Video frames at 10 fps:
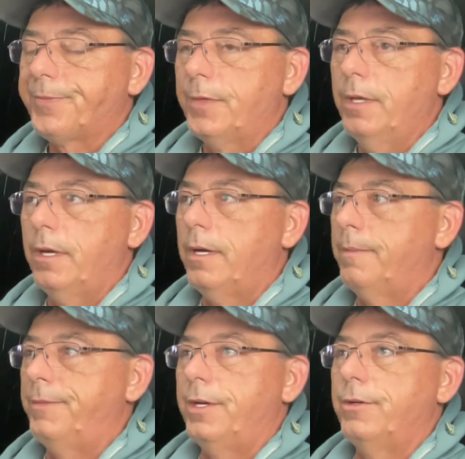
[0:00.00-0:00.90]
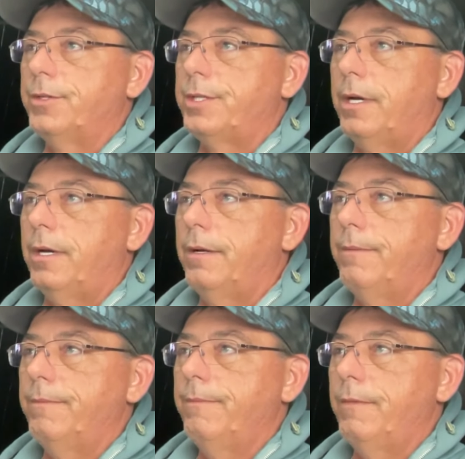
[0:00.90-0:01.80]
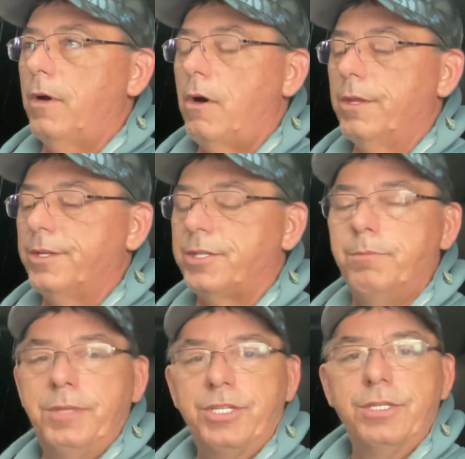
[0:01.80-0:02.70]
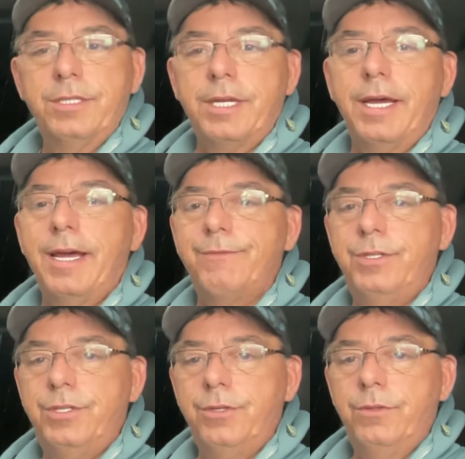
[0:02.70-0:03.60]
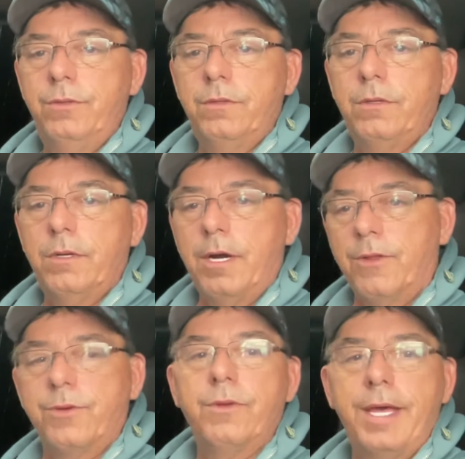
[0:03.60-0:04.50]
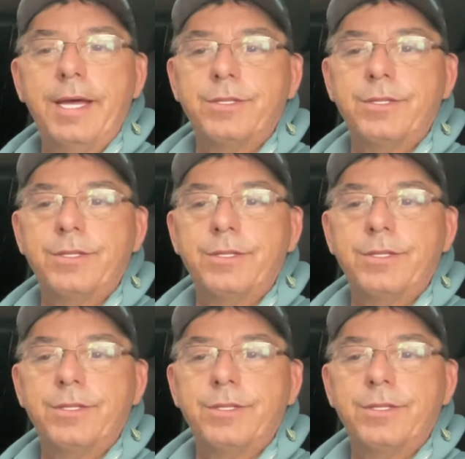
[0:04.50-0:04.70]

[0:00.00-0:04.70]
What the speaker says: There's all the submissions that I have to do are through that.